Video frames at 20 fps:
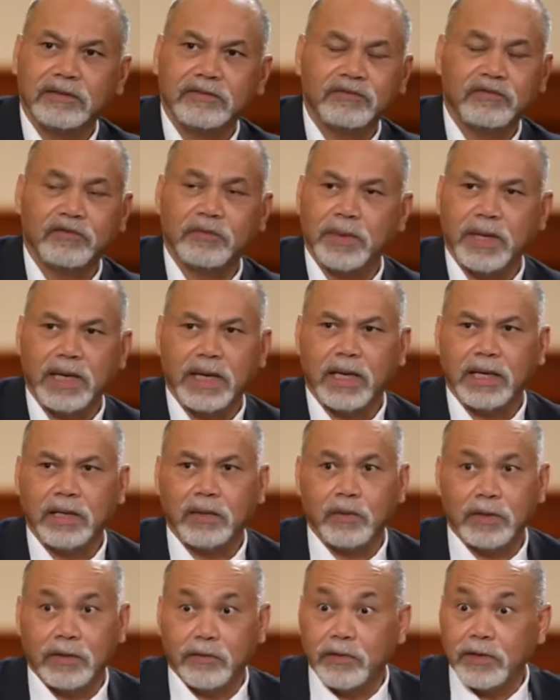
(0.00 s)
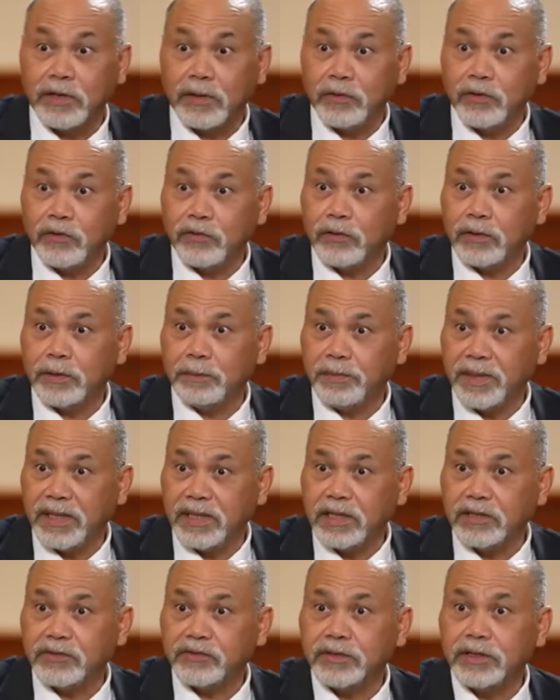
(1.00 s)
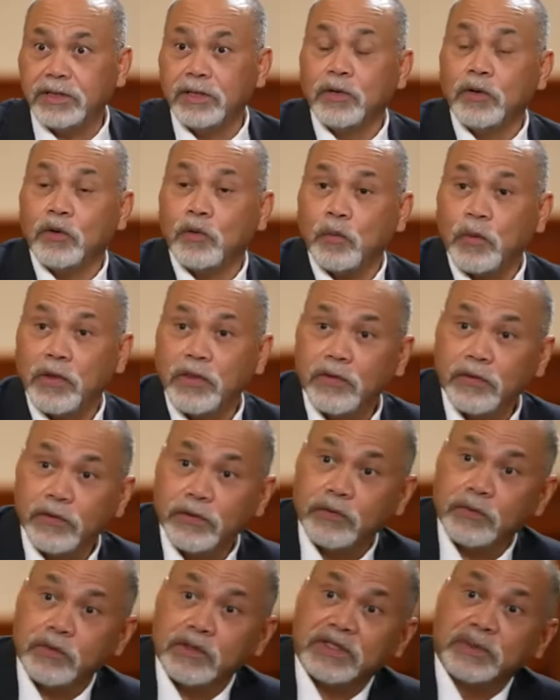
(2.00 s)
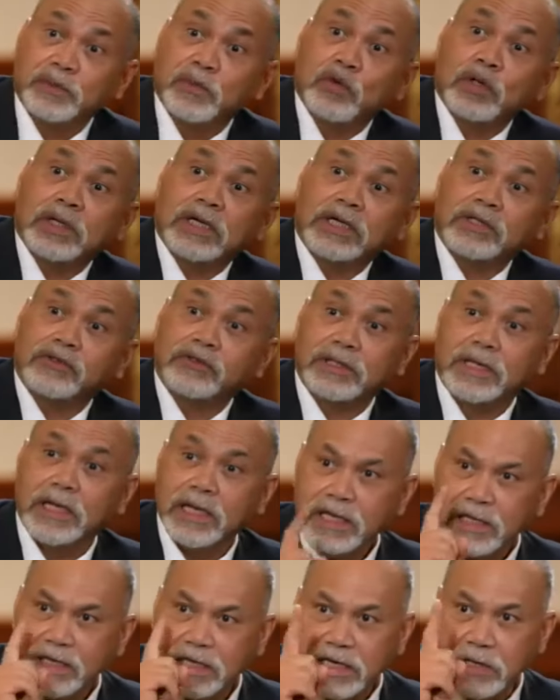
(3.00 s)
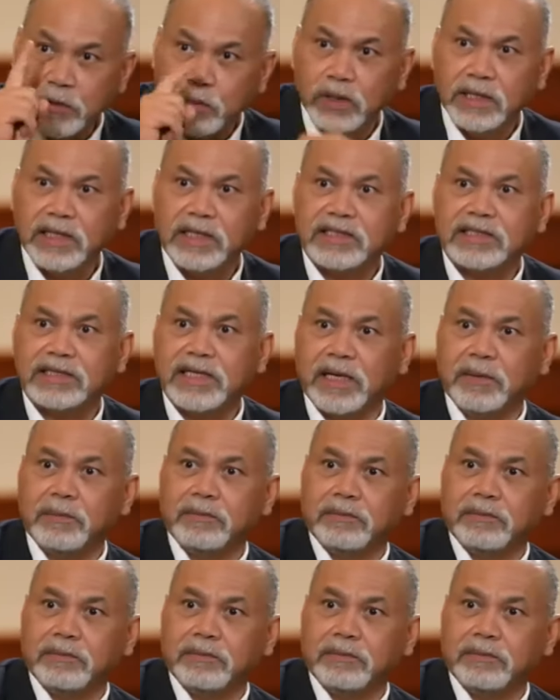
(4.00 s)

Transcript: from any, whether you're a big country or whether you're a small country, equally right. the same.